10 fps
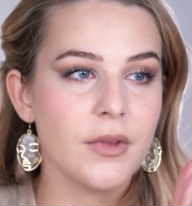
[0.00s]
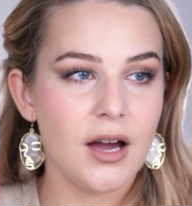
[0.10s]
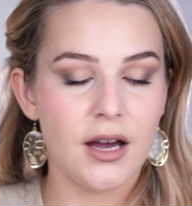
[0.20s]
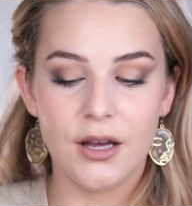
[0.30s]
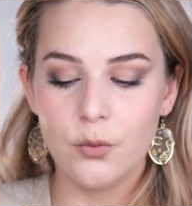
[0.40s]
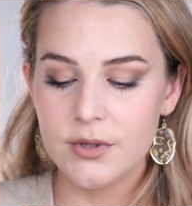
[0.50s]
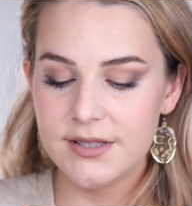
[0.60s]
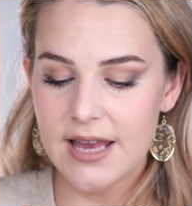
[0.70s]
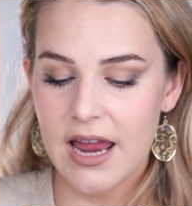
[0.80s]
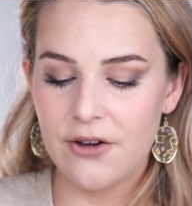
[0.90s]
I would
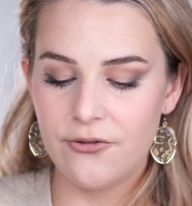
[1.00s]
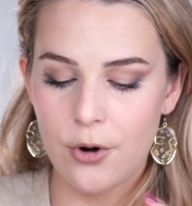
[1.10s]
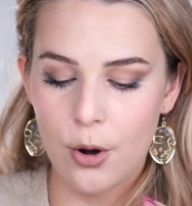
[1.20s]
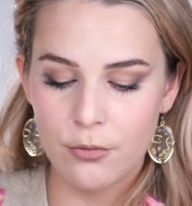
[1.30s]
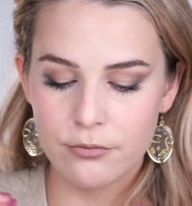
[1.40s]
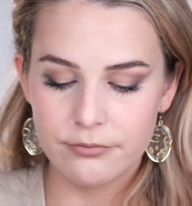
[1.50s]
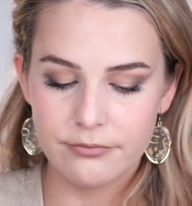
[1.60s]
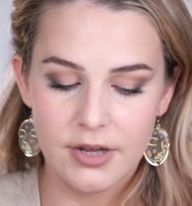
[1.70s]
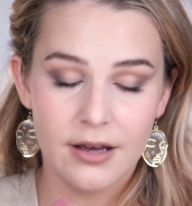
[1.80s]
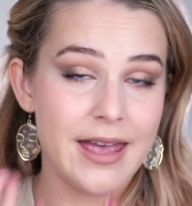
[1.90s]
say from
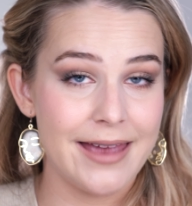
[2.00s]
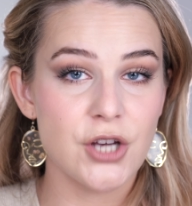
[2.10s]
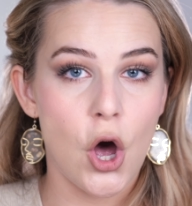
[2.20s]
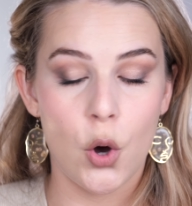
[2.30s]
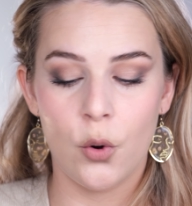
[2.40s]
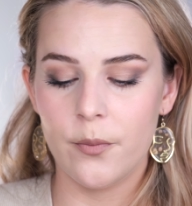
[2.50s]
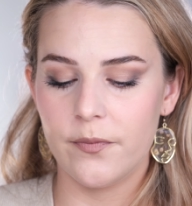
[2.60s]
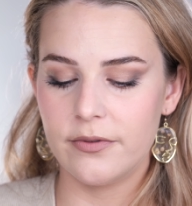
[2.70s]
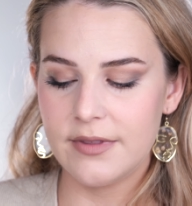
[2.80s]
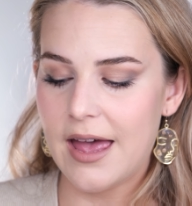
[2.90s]
a get-go
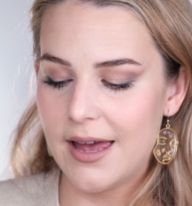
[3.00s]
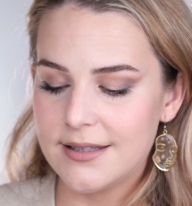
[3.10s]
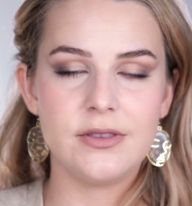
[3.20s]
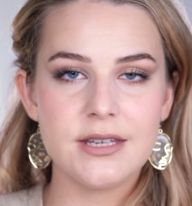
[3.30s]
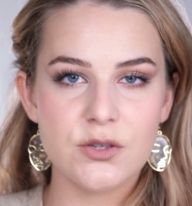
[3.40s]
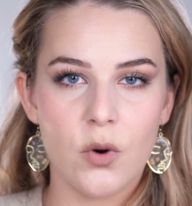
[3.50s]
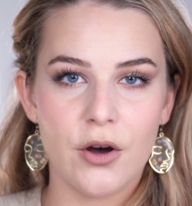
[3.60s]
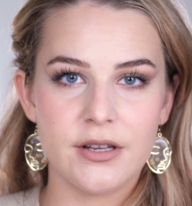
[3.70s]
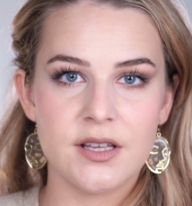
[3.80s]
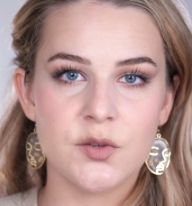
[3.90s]
that this
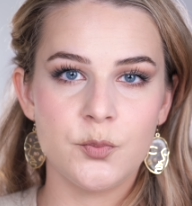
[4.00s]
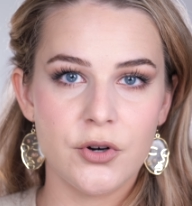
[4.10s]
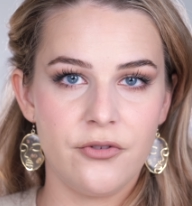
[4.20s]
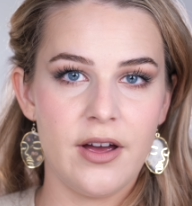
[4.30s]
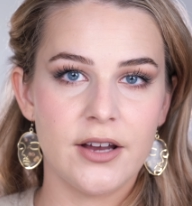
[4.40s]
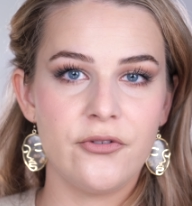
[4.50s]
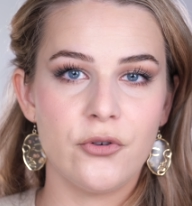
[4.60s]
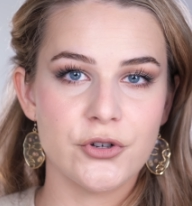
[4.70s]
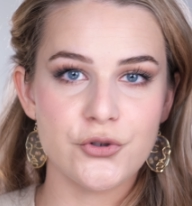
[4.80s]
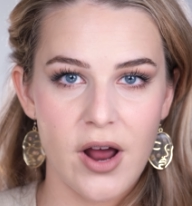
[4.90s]
one is perfect
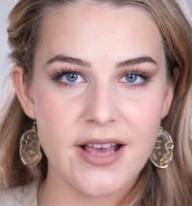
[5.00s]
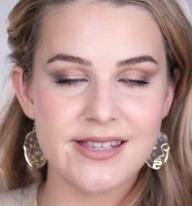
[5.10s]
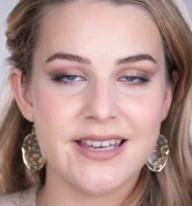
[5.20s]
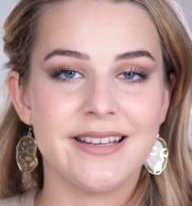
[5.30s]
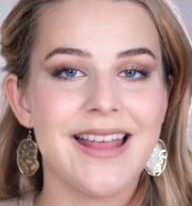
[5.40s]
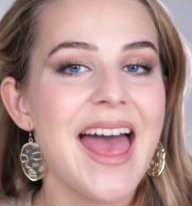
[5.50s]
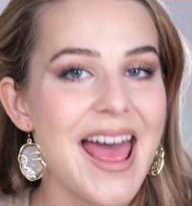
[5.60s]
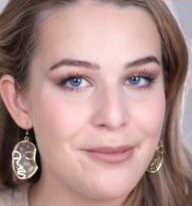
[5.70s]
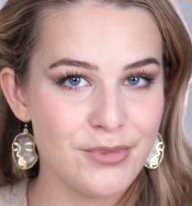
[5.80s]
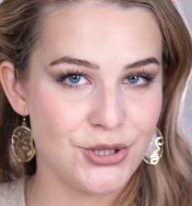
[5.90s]
for dry skin
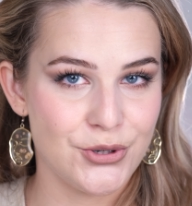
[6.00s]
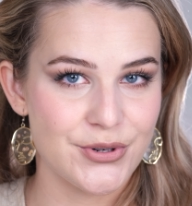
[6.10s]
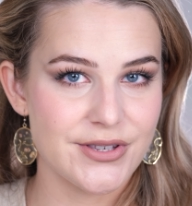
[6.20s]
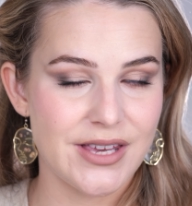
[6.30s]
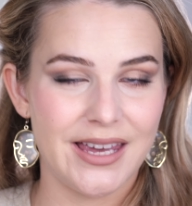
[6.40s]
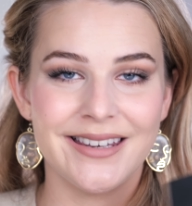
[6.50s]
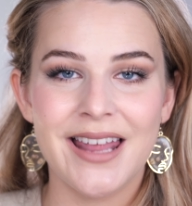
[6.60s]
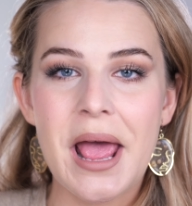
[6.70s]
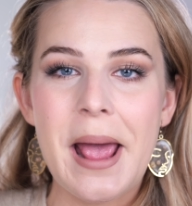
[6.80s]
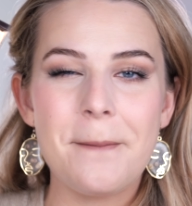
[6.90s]
and mature skin,
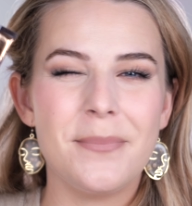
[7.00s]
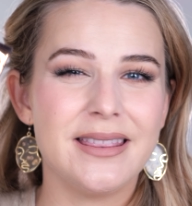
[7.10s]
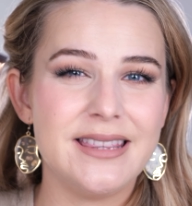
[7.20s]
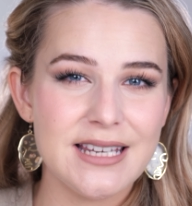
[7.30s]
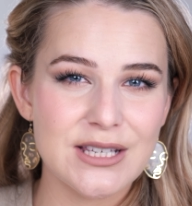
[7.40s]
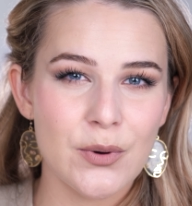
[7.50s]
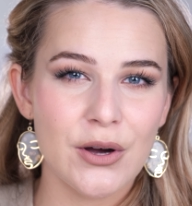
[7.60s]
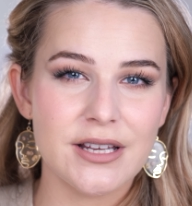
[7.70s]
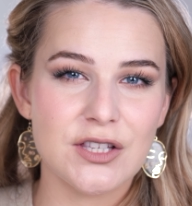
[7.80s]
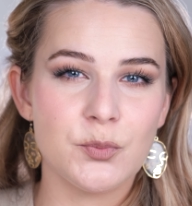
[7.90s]
but this
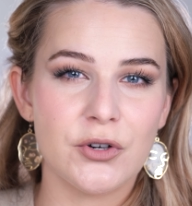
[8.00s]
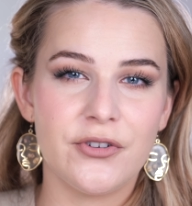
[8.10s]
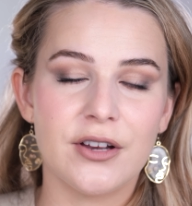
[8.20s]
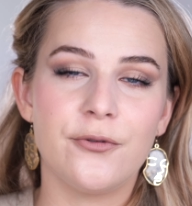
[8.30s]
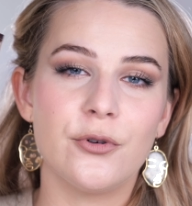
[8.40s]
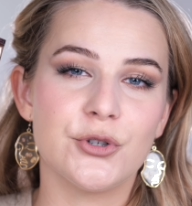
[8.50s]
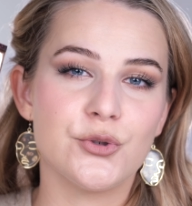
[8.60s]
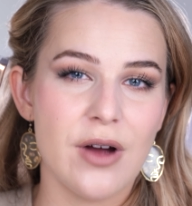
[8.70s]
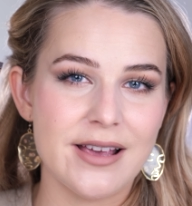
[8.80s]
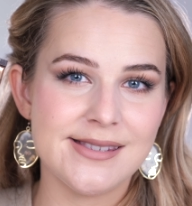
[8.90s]
one is perfect for
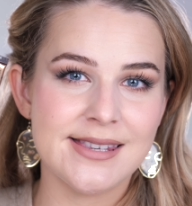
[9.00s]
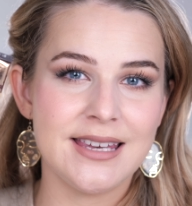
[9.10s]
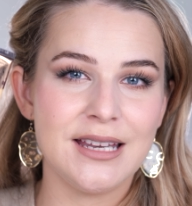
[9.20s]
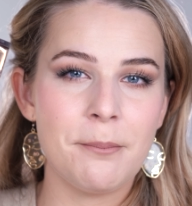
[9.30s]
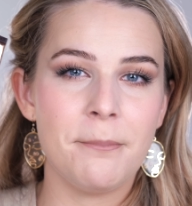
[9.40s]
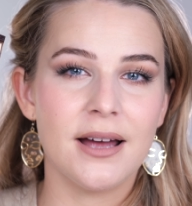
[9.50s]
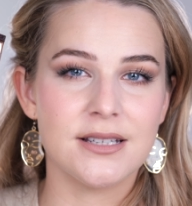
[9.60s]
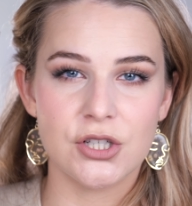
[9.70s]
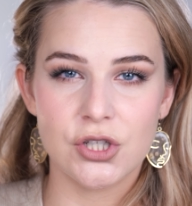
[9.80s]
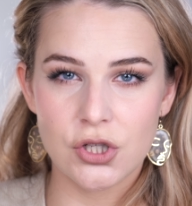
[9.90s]
dry skin
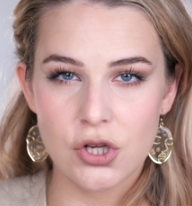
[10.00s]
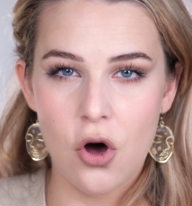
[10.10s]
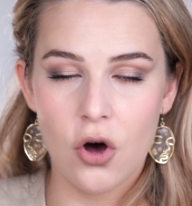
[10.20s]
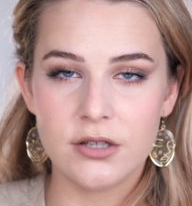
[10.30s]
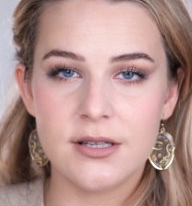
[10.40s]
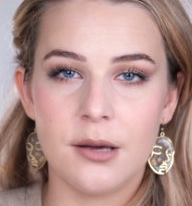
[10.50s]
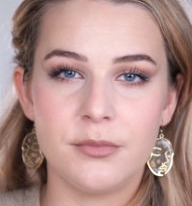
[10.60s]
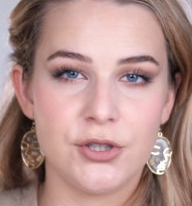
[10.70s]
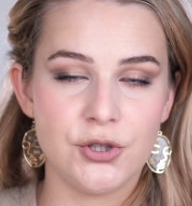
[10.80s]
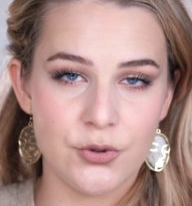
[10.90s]
but not a
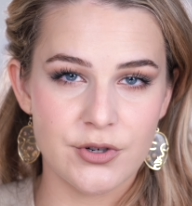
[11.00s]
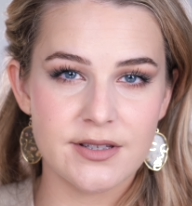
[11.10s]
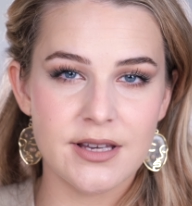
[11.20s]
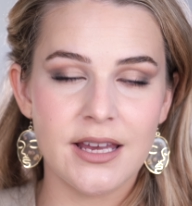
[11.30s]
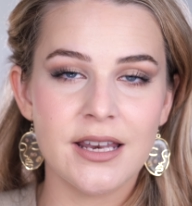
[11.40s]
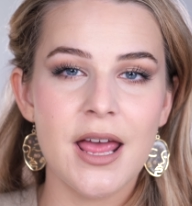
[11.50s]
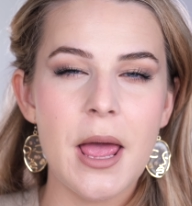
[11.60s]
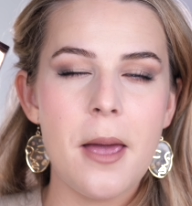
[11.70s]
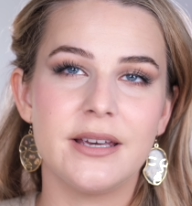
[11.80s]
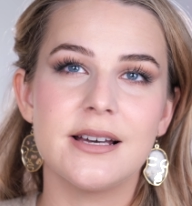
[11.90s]
mature skin
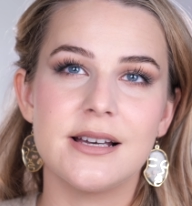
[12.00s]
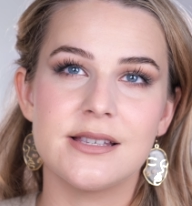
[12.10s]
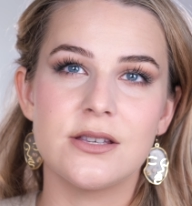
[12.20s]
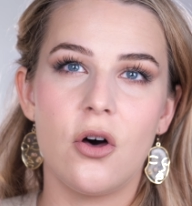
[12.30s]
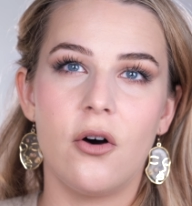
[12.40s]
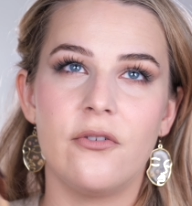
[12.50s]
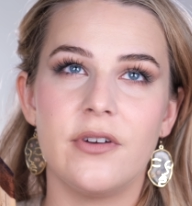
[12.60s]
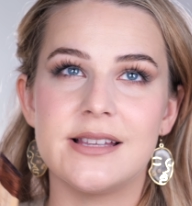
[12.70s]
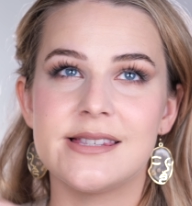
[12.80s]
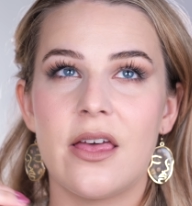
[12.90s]
because of
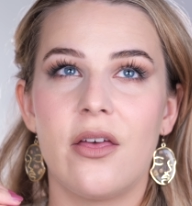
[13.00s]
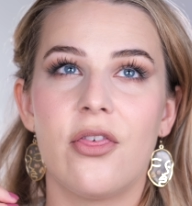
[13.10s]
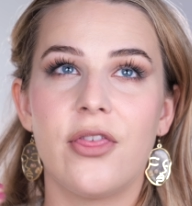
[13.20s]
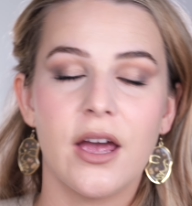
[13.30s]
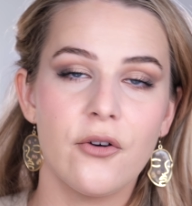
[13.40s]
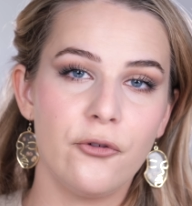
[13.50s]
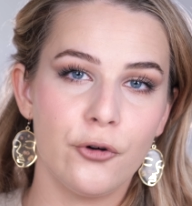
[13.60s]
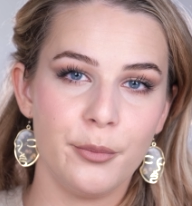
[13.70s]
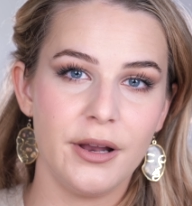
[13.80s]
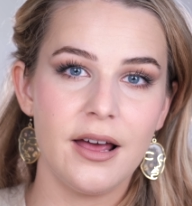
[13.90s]
its thick
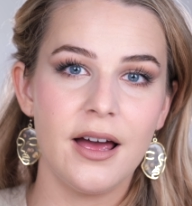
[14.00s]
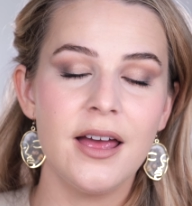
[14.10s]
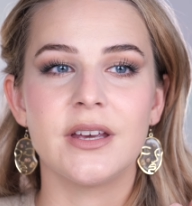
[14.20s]
formula.